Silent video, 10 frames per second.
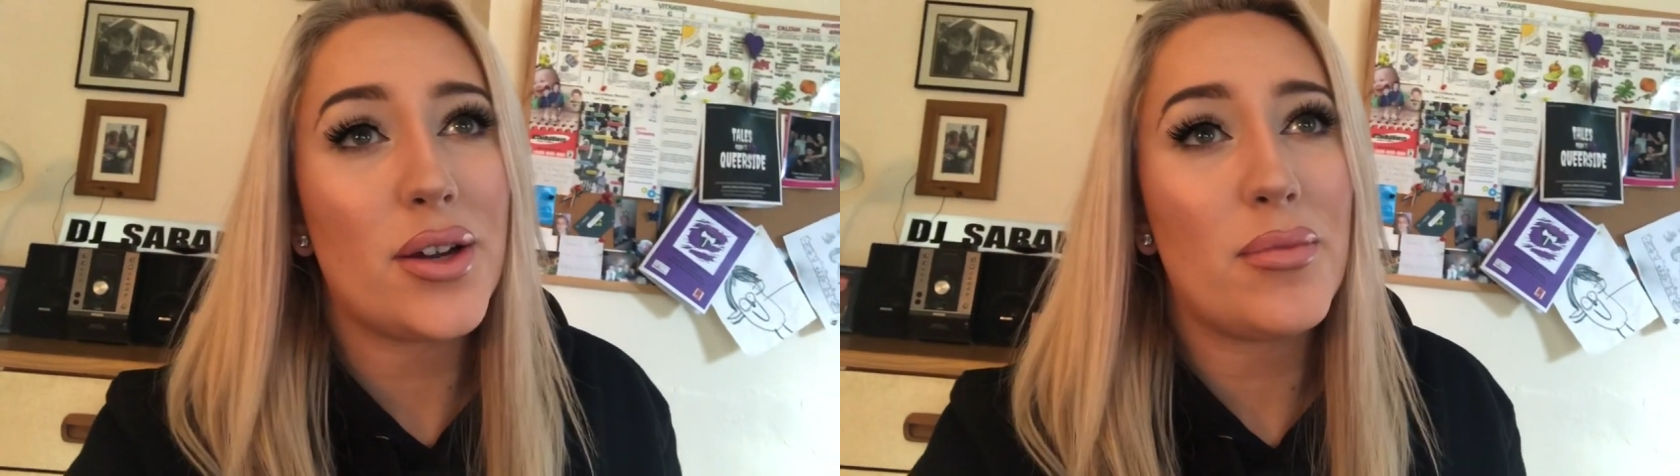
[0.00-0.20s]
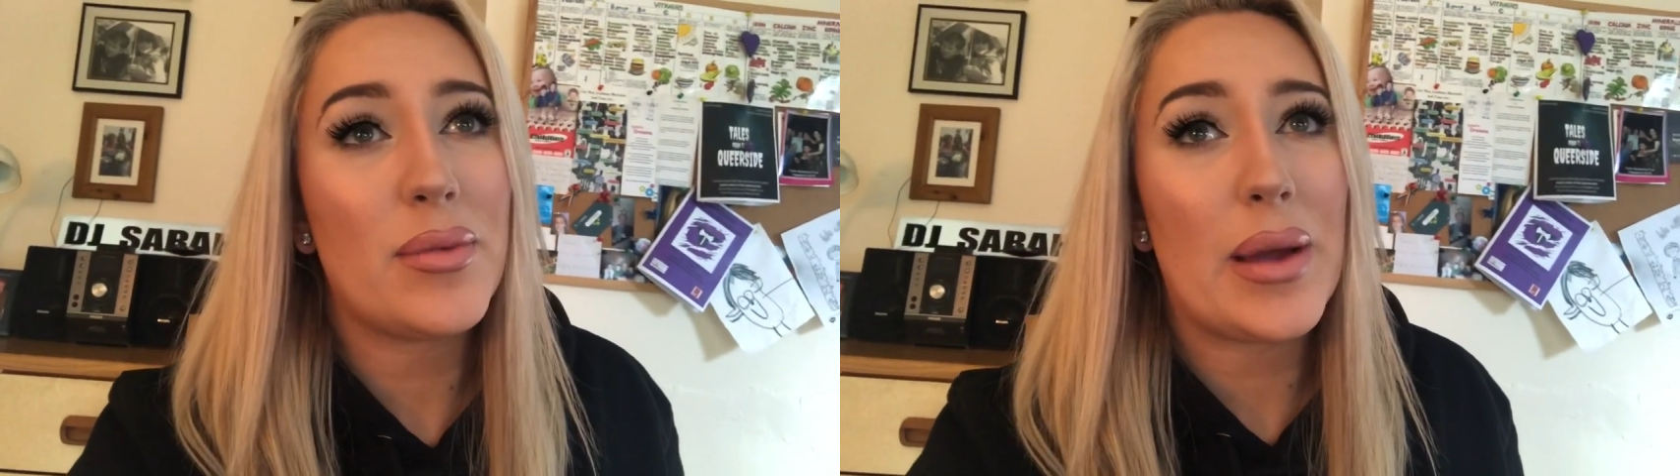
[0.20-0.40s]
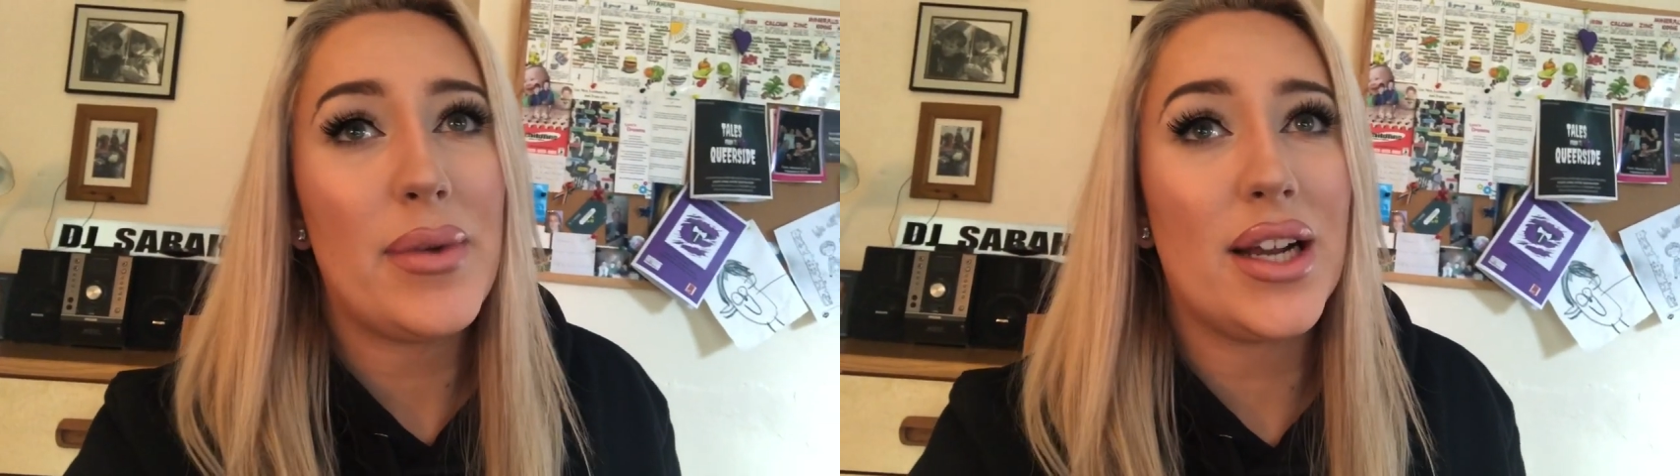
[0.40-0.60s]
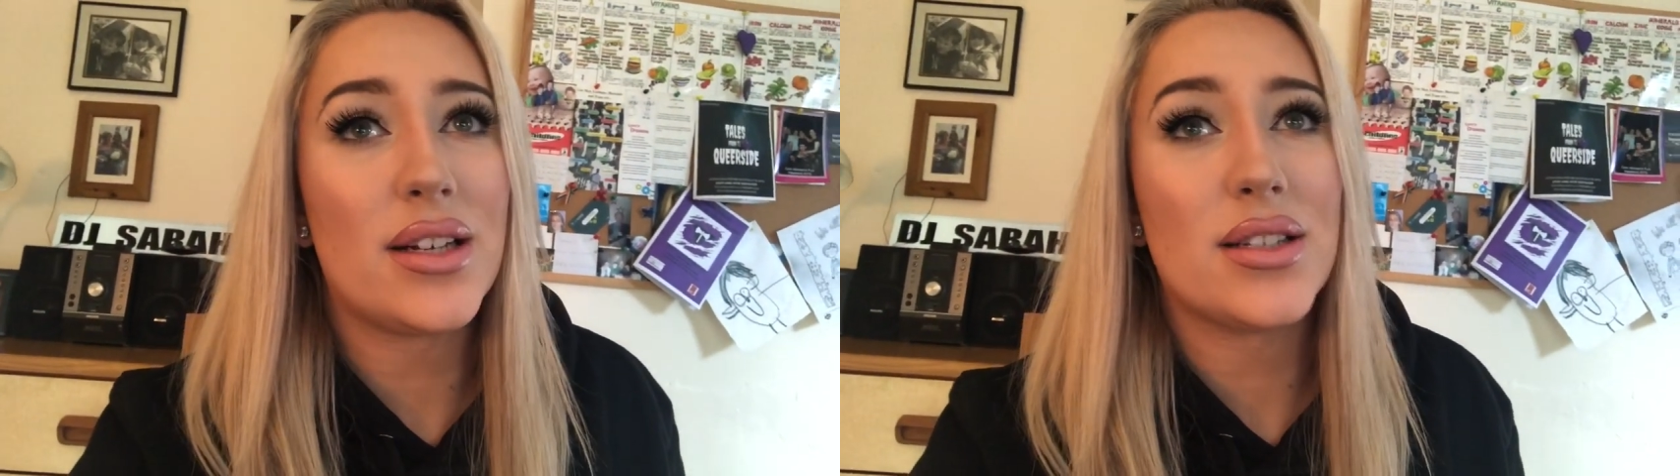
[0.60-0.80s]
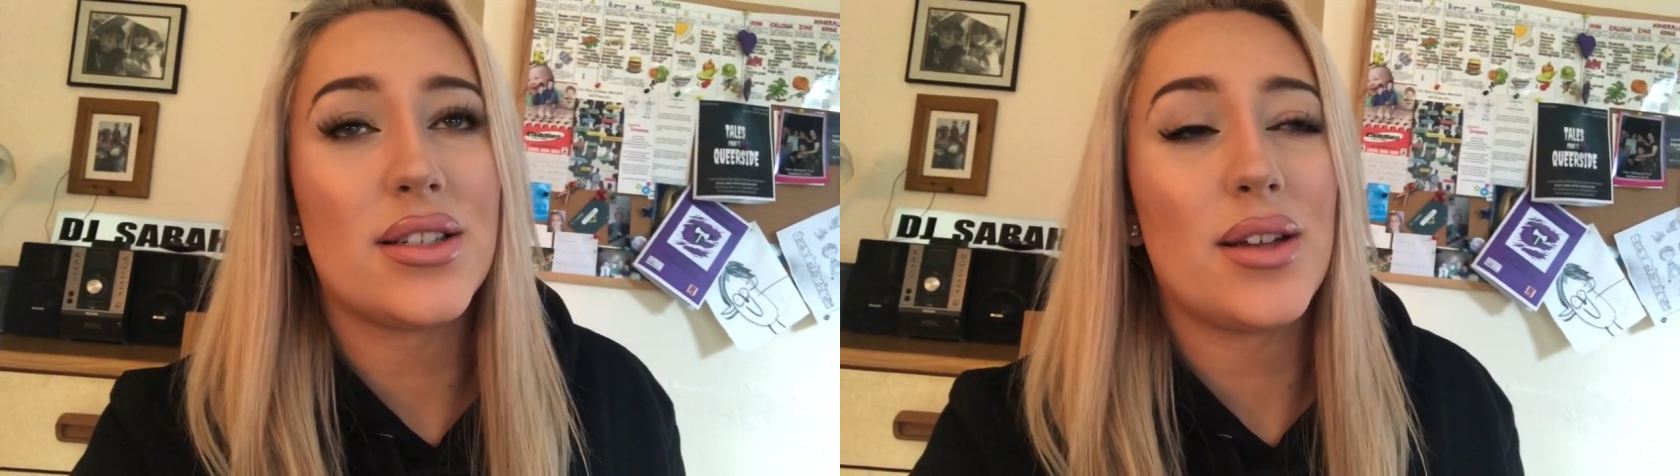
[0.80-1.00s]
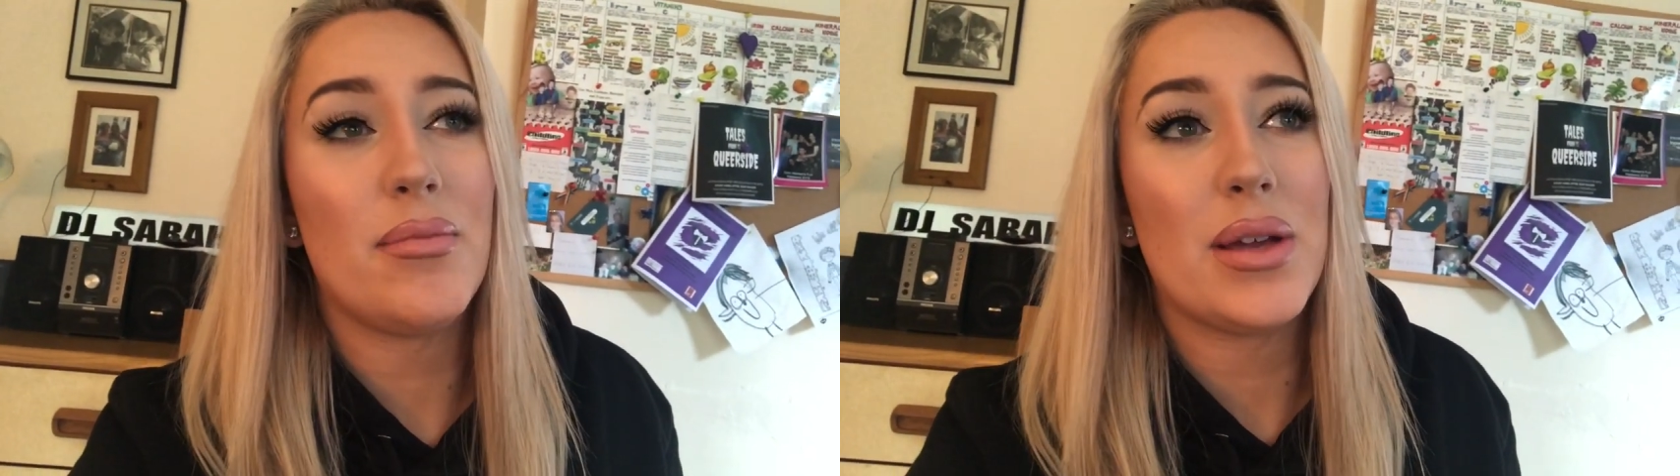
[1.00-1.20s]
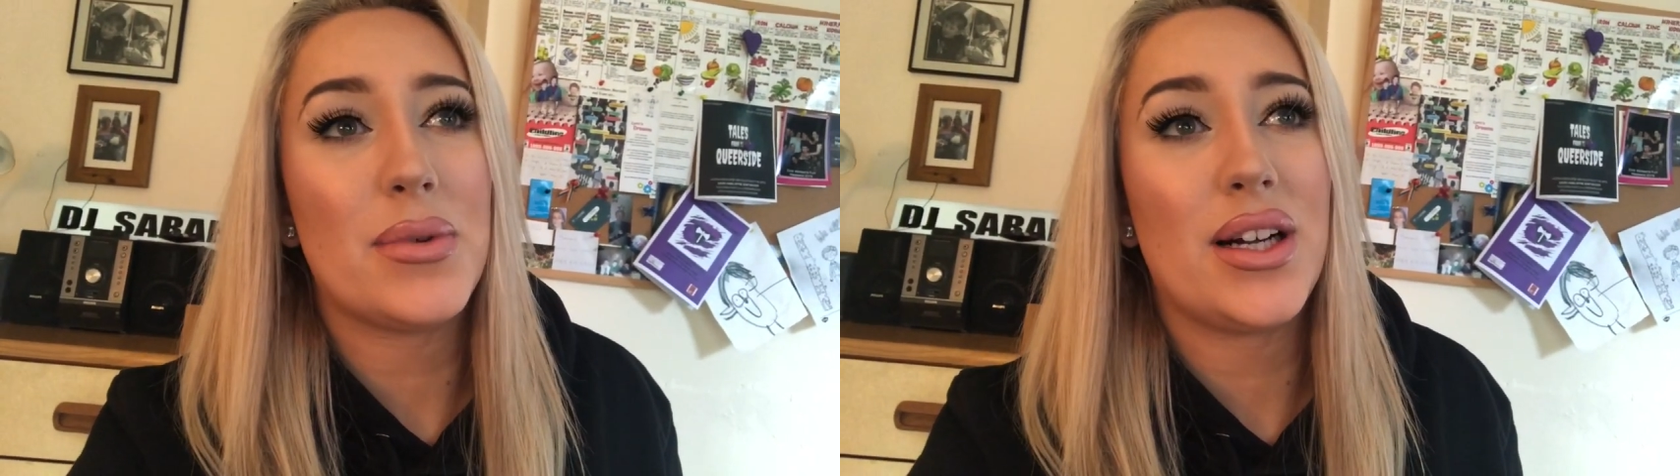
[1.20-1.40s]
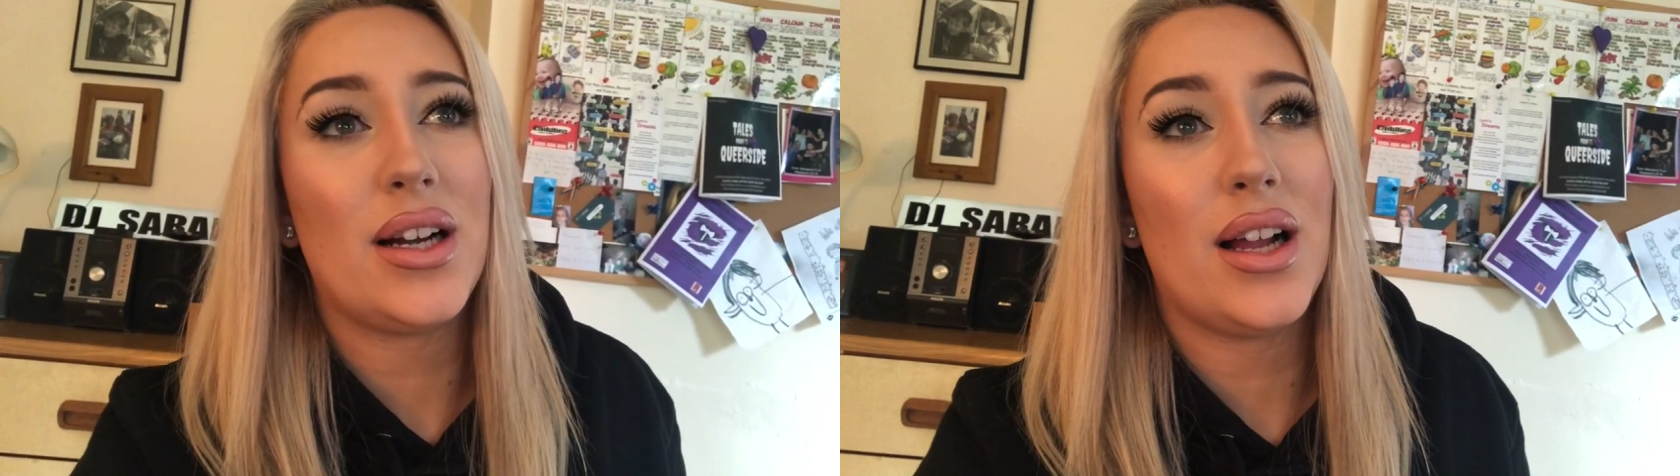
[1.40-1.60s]
number might be little to some
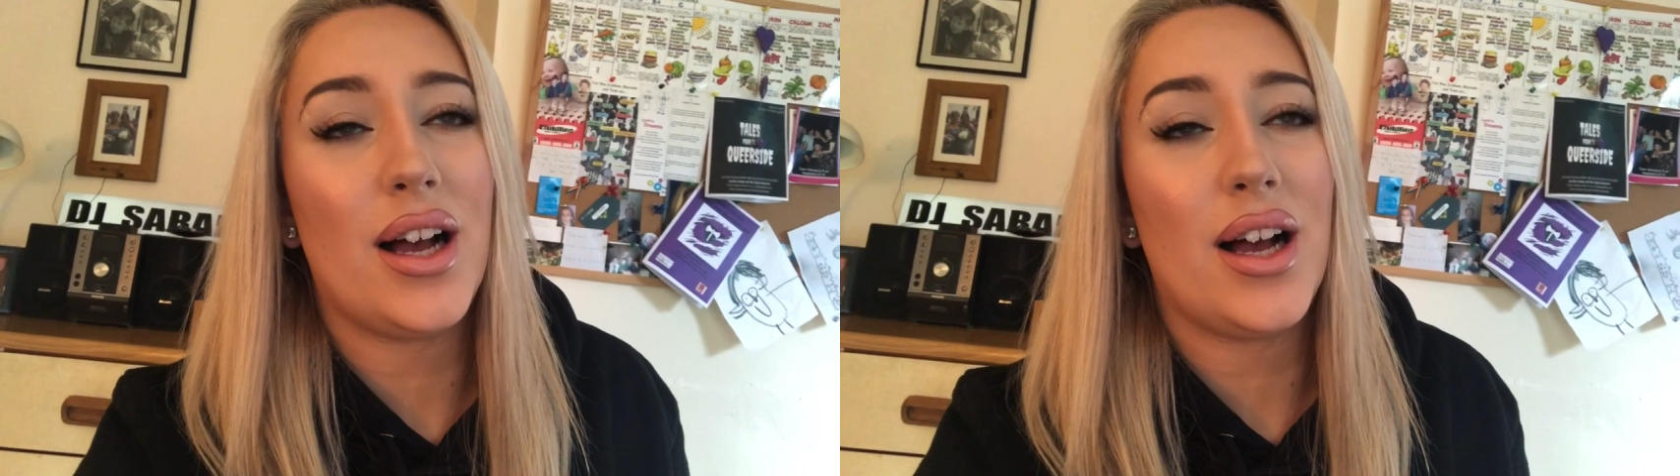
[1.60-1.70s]
people,